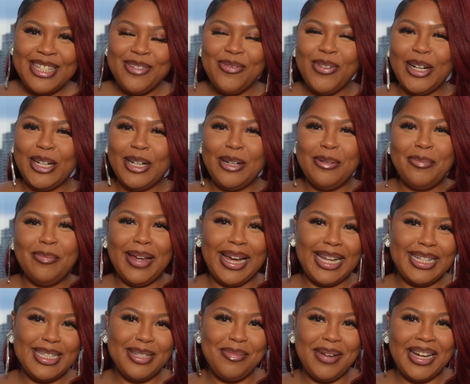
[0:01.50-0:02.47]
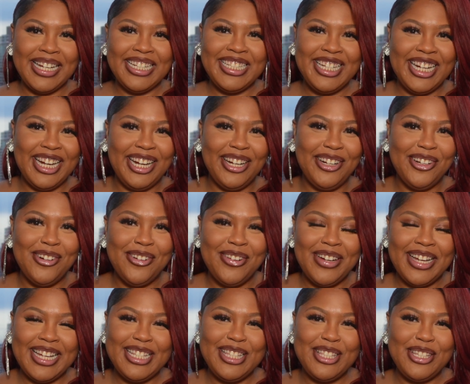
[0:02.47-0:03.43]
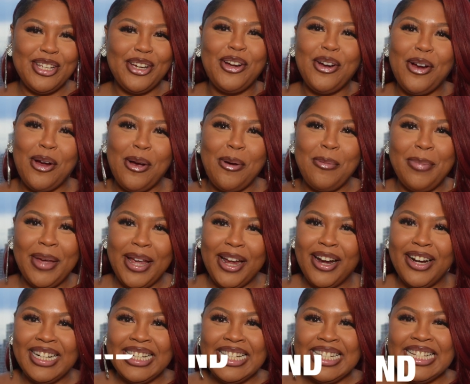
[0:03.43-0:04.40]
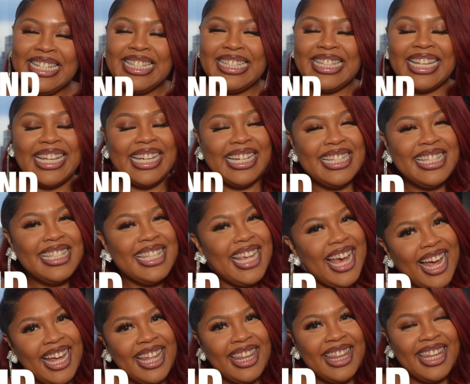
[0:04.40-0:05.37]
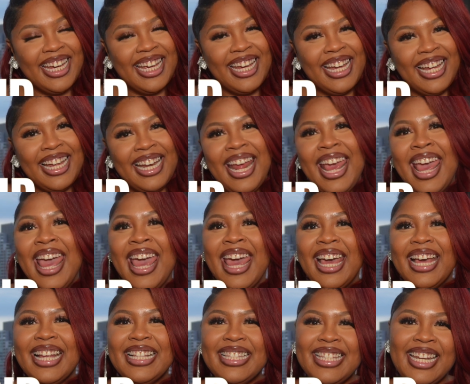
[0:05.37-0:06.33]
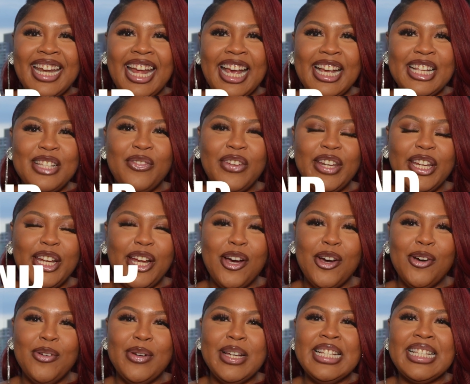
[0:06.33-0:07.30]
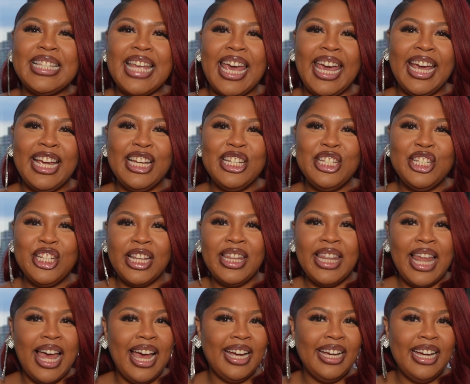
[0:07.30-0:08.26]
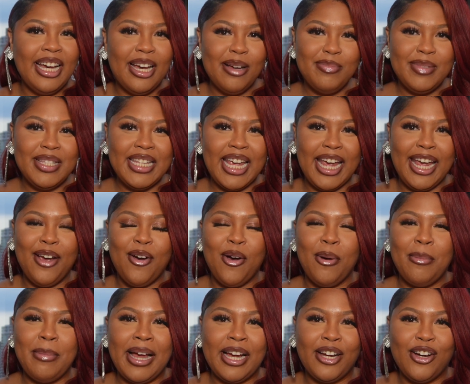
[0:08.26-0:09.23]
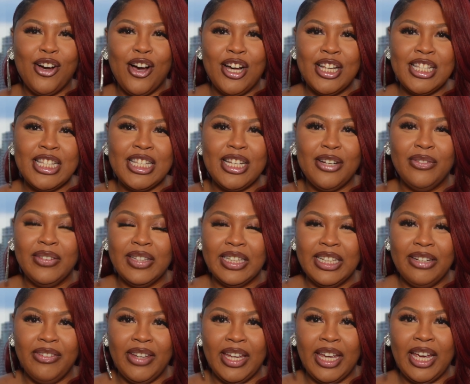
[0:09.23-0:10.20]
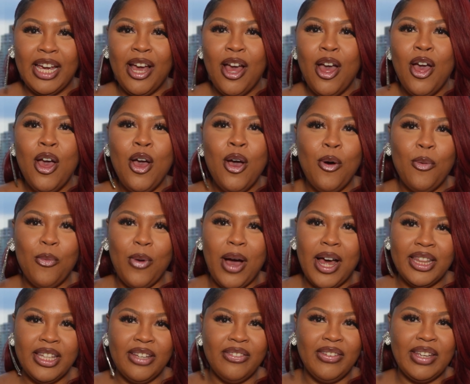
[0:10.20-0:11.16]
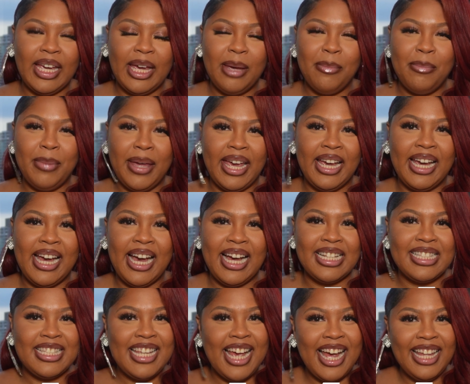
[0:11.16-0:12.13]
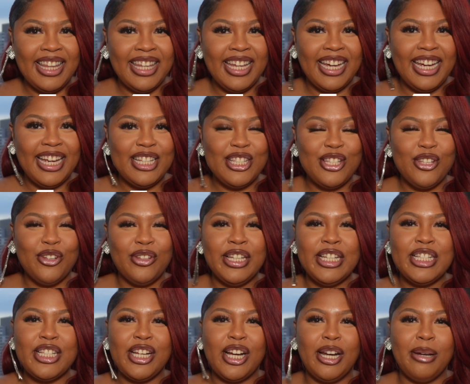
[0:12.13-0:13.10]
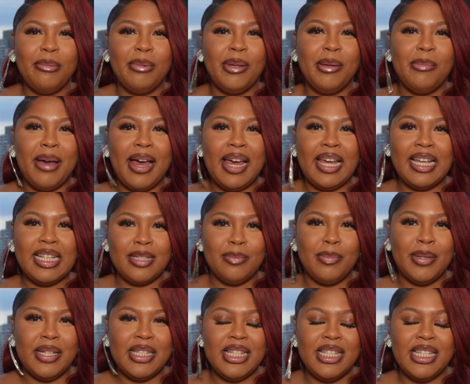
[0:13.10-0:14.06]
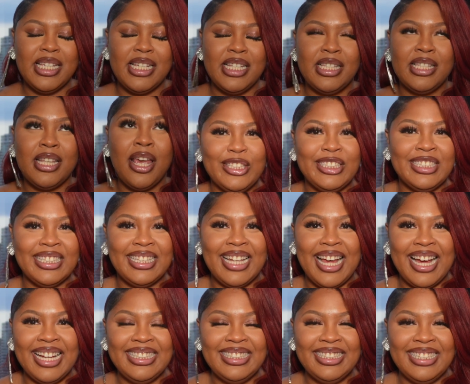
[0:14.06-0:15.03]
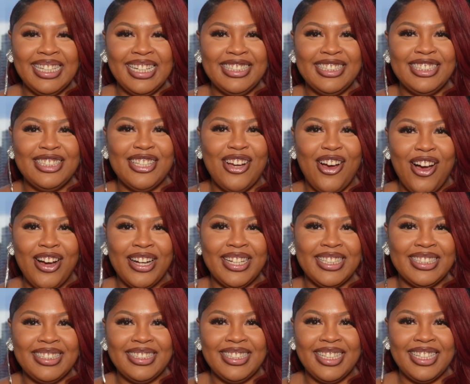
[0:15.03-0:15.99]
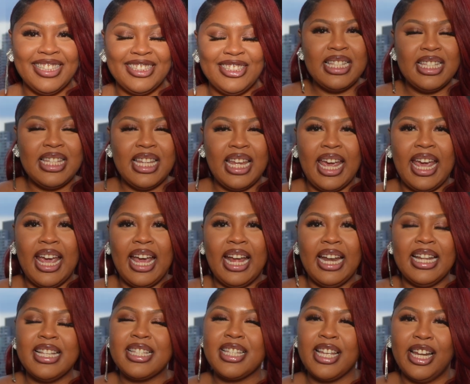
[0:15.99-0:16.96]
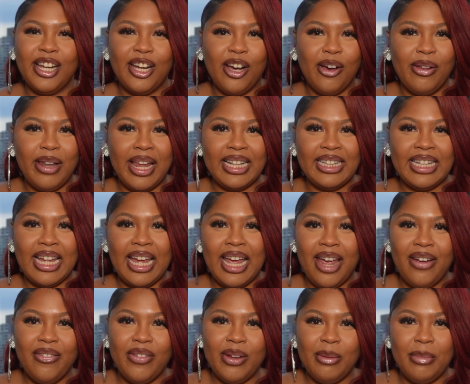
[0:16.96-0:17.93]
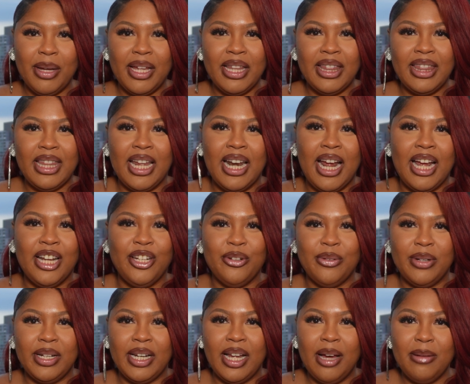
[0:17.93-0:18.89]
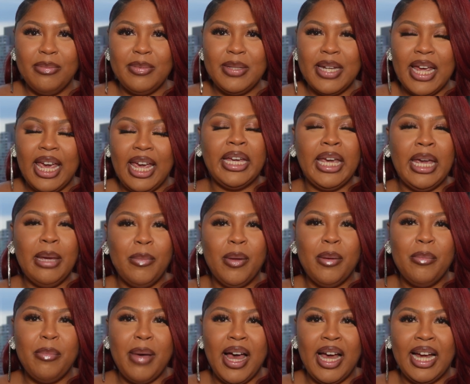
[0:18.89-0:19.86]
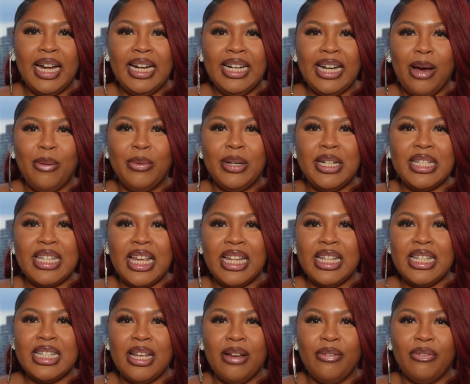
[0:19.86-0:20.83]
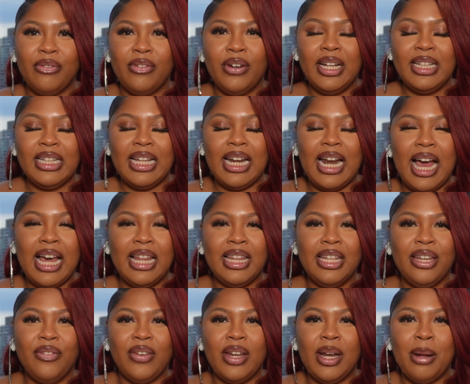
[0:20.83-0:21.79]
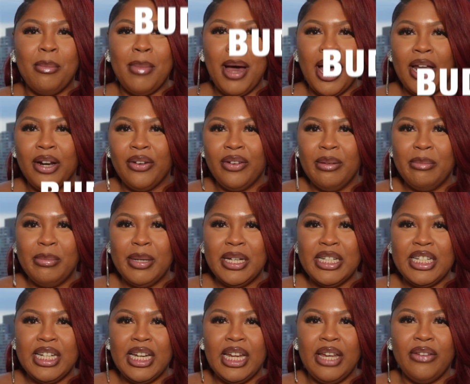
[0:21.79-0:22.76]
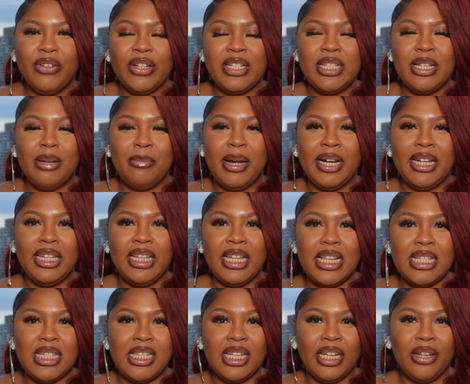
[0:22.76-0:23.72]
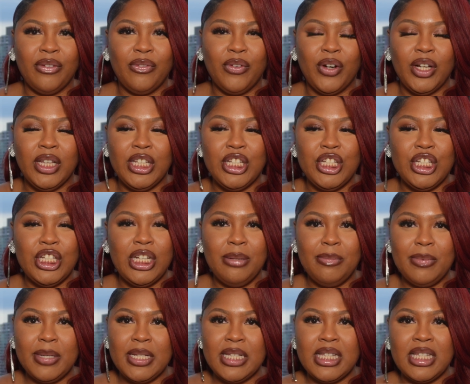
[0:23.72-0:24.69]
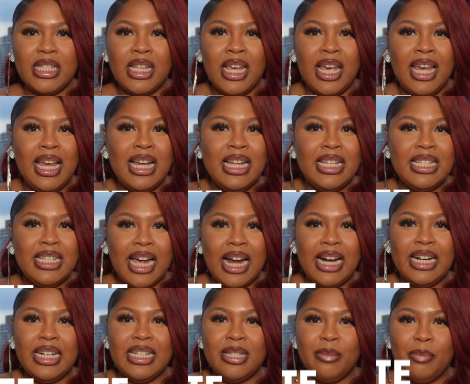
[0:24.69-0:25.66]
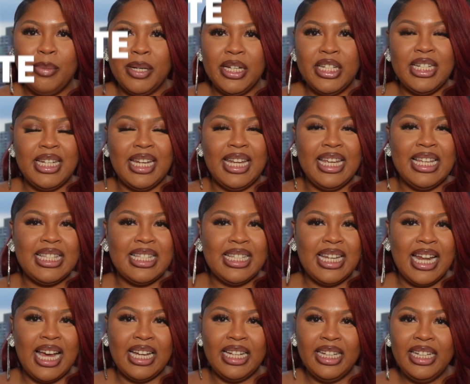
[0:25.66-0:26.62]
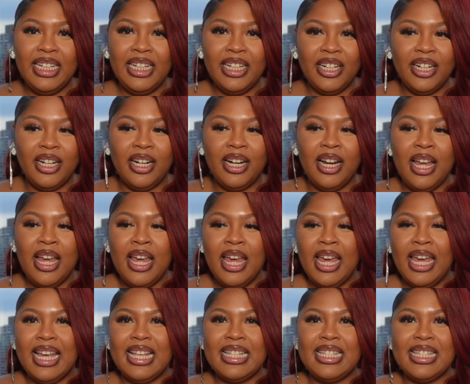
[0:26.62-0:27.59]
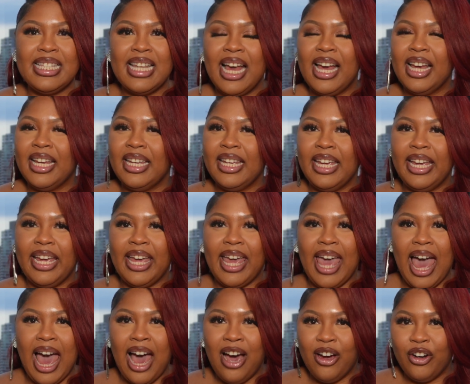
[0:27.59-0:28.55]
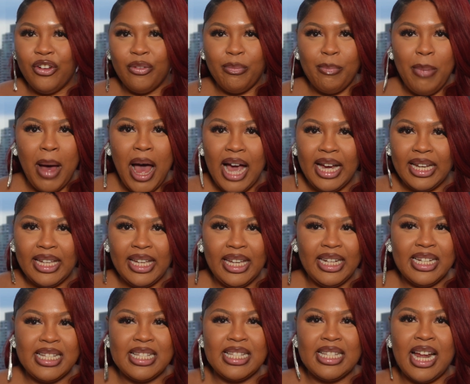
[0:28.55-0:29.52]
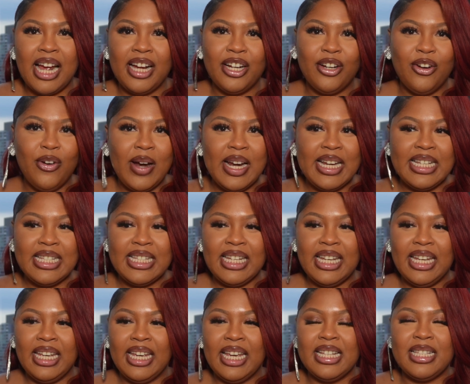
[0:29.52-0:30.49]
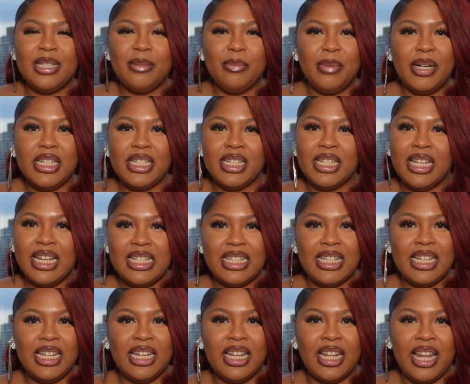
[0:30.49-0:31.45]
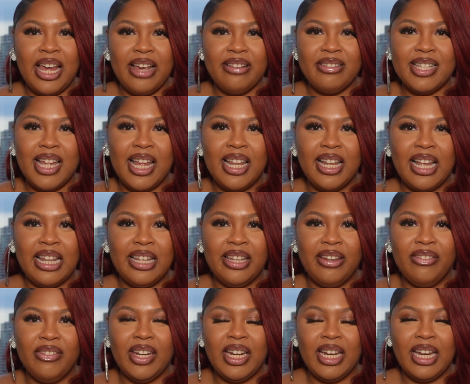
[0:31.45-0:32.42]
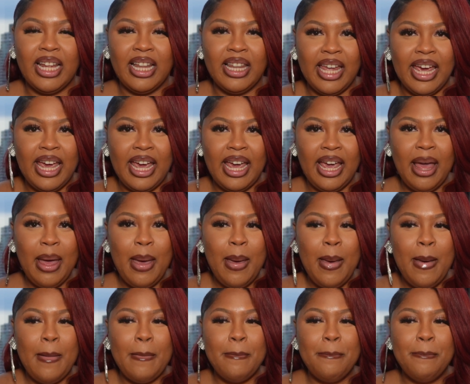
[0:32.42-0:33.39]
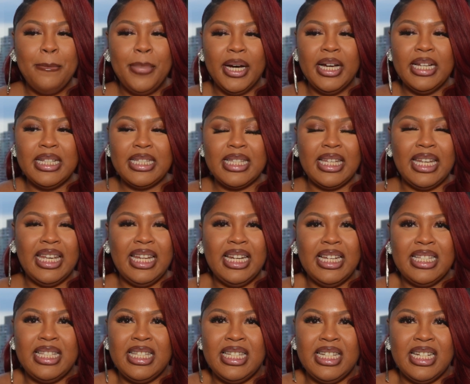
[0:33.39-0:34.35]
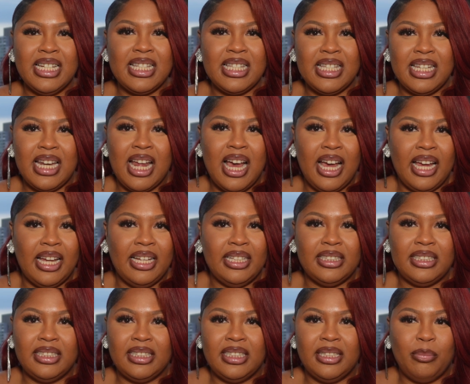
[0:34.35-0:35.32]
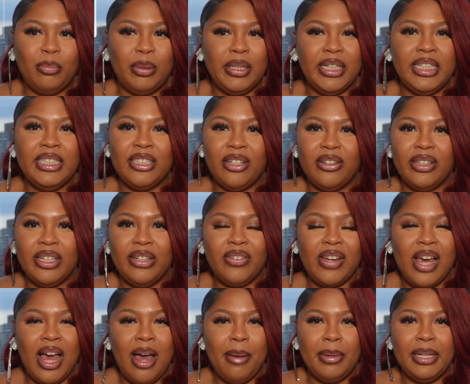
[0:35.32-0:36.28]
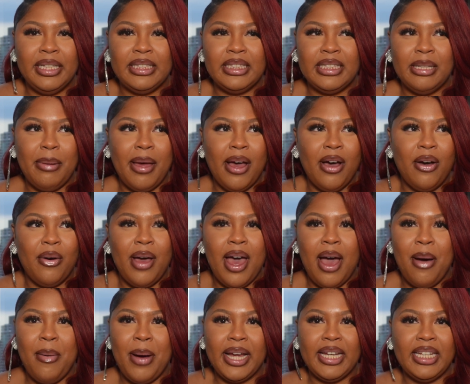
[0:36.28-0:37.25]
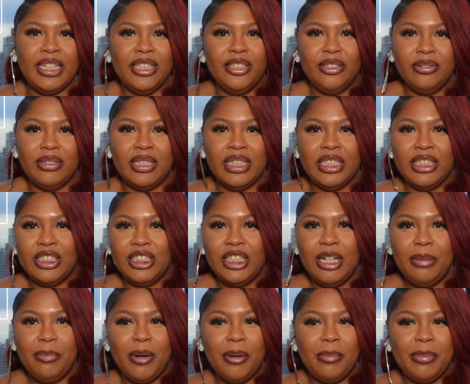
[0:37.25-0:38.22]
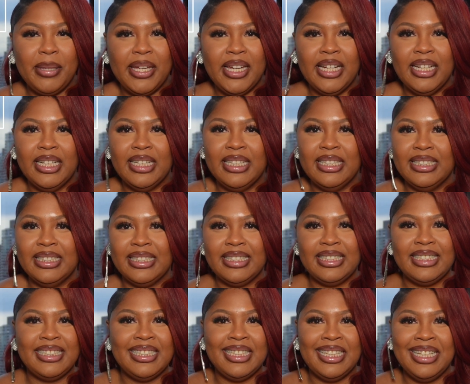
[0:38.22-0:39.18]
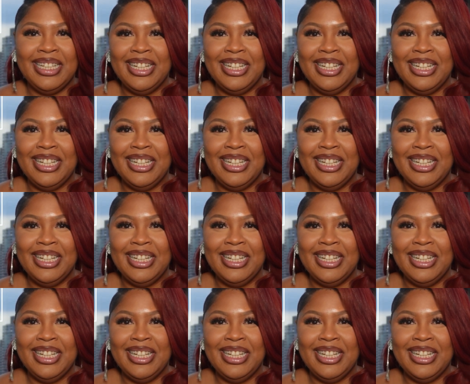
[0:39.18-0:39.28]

welcome back to my channel. It's your girl Paris in Thailand, and today's video is a July update on my cost of living while living in Bangkok, Thailand. So these are going to be my expenses for July 6th to August 6th, and it's going to go like that every month that I do an update. Keep in mind, I want to say this up front, that I live in a moderate budget. If you're somebody that's looking for the cheapest, tightest budget, it's not here. It's not out of pocket, it's not crazy, it's much less than the lifestyle I lived in LA, but it is just not. Please don't leave comments about how I can do things cheaper because